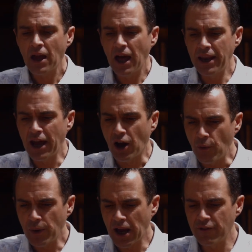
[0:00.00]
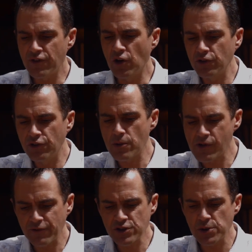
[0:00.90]
And now we have on to a
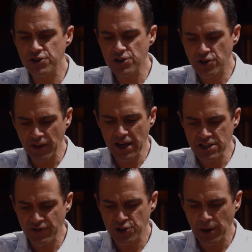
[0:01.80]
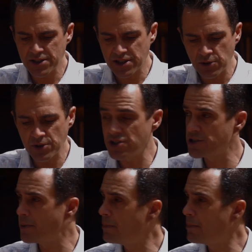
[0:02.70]
breakfast which has got that individuality, which is the